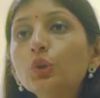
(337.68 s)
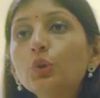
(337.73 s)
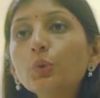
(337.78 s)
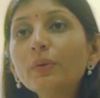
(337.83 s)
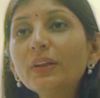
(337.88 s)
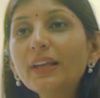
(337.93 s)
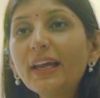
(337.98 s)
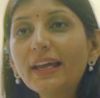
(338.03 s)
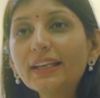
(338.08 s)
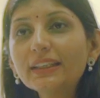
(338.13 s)
You
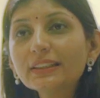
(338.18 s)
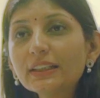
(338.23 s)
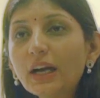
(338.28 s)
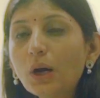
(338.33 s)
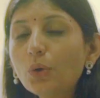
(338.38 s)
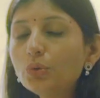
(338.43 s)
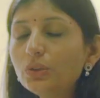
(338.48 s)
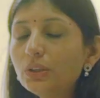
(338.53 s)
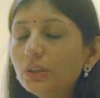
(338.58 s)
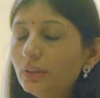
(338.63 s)
will
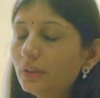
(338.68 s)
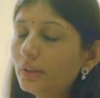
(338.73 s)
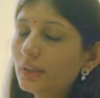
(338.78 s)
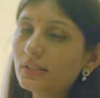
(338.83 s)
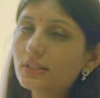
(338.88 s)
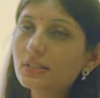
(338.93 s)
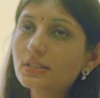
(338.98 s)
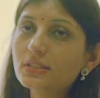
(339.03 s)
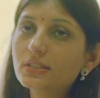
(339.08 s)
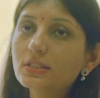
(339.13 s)
encounter a
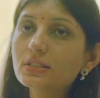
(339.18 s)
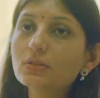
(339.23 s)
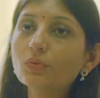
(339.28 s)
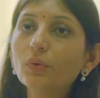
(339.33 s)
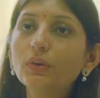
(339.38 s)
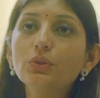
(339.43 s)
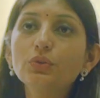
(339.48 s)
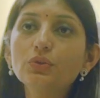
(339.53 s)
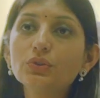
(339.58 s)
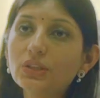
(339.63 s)
resistance
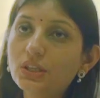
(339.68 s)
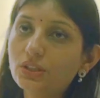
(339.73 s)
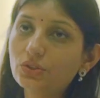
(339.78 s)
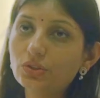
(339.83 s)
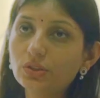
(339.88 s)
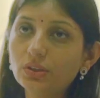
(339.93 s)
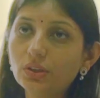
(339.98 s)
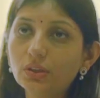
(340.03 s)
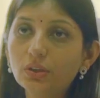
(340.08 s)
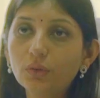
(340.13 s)
when you
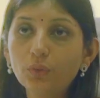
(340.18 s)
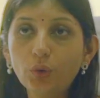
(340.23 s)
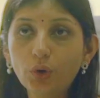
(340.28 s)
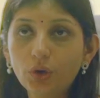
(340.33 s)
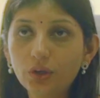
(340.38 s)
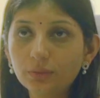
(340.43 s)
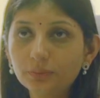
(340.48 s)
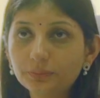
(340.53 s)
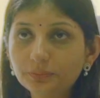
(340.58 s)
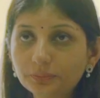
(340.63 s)
touch the
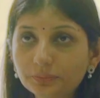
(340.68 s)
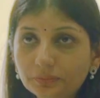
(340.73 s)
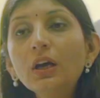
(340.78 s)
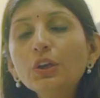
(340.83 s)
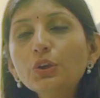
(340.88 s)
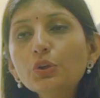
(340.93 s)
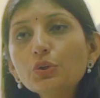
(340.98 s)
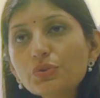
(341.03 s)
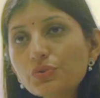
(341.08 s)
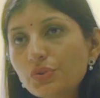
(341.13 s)
wall.
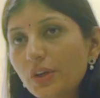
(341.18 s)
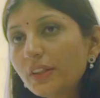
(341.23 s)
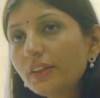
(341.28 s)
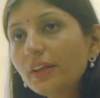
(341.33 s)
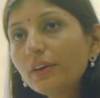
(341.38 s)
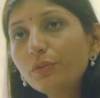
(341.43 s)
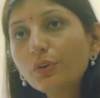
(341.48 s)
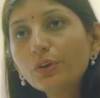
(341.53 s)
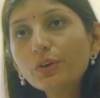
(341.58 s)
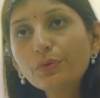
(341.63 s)
You stay
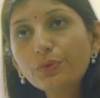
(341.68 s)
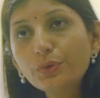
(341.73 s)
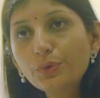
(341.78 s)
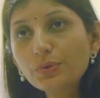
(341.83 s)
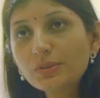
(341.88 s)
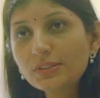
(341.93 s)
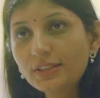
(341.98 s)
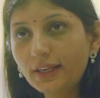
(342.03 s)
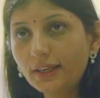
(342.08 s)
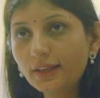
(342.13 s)
there for a few
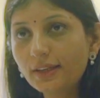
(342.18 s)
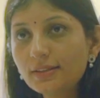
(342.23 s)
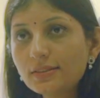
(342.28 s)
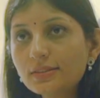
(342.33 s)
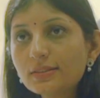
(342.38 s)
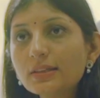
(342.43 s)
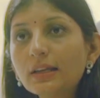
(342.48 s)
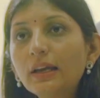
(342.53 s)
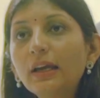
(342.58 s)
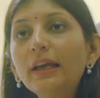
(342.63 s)

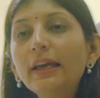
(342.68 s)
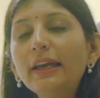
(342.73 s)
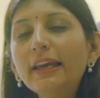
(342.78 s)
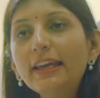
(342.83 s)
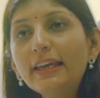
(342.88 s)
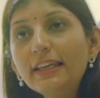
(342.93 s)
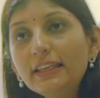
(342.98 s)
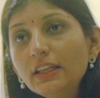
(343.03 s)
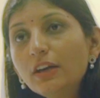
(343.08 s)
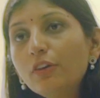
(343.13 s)
seconds,
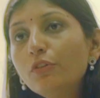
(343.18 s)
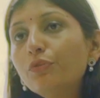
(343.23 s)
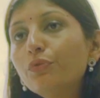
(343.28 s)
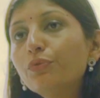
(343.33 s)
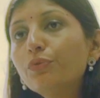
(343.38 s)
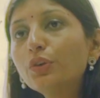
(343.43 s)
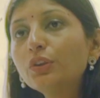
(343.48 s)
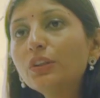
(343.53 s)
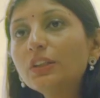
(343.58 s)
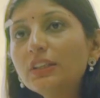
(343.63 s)
enough
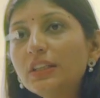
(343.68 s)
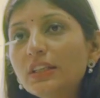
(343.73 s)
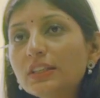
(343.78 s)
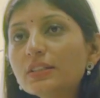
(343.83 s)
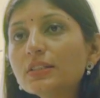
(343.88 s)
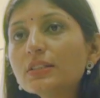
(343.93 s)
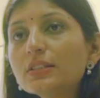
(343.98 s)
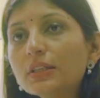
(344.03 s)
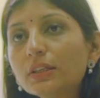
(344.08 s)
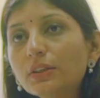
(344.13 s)
for the
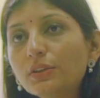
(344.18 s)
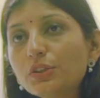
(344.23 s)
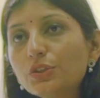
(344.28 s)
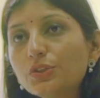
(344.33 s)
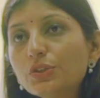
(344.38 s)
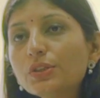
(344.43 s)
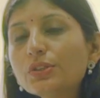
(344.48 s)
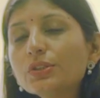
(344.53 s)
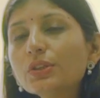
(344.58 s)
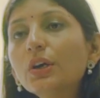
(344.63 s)
nasal
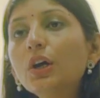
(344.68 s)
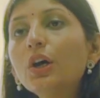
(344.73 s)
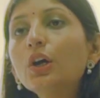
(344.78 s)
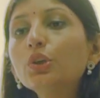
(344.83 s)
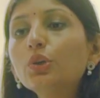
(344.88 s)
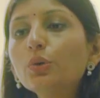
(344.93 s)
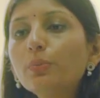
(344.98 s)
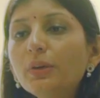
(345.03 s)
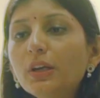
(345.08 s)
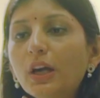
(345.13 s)
secretions
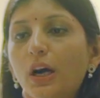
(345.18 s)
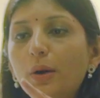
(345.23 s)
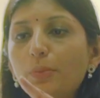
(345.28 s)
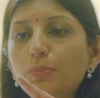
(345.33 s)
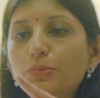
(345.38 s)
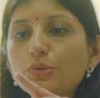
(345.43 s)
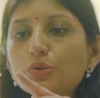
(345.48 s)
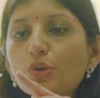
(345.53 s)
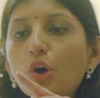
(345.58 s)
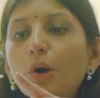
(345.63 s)
to be
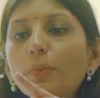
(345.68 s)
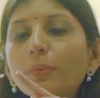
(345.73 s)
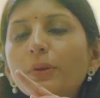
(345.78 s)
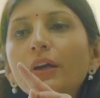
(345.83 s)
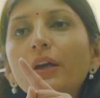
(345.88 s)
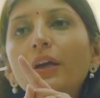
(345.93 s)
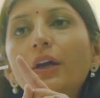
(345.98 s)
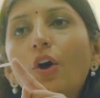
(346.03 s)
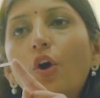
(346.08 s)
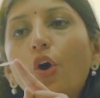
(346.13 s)
absorbed
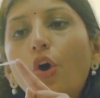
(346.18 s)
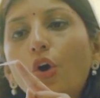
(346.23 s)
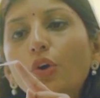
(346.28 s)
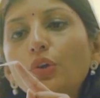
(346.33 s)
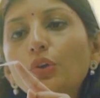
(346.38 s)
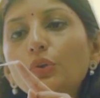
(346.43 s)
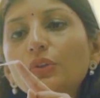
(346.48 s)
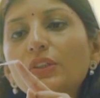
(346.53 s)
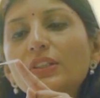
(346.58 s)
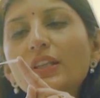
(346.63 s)

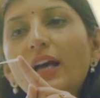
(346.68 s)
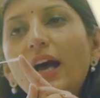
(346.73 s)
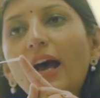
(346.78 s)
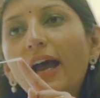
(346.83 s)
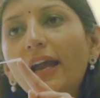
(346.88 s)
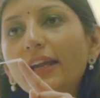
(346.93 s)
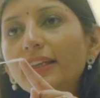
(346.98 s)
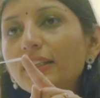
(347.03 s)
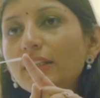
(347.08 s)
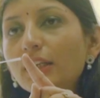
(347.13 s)
onto this
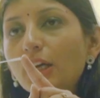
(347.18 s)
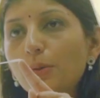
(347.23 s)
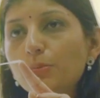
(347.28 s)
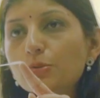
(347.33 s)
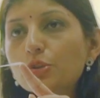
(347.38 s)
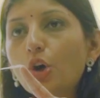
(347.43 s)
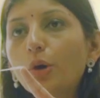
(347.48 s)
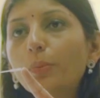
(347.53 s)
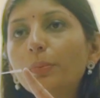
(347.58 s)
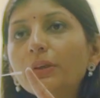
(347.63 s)
highly
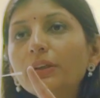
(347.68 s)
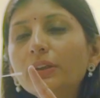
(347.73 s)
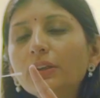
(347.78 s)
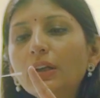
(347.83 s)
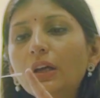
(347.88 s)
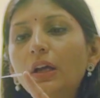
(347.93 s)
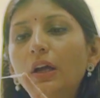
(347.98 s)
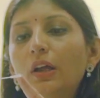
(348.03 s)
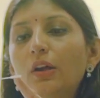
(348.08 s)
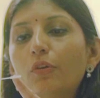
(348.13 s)
absorbent
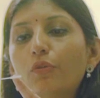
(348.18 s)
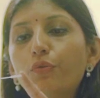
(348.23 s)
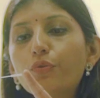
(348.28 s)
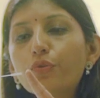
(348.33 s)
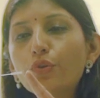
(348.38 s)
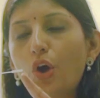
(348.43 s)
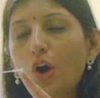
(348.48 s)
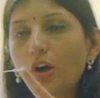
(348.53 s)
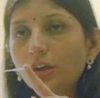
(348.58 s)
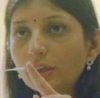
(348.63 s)

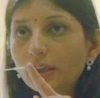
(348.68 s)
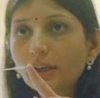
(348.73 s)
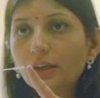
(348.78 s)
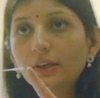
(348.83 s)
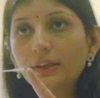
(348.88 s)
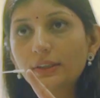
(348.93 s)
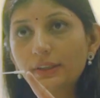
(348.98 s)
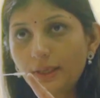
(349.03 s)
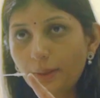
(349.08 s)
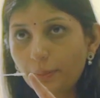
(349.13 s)
flocked
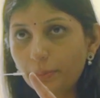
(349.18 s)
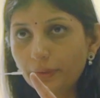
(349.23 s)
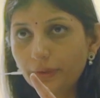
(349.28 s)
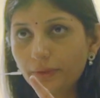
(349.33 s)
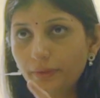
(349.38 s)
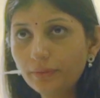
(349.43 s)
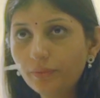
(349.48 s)
tip.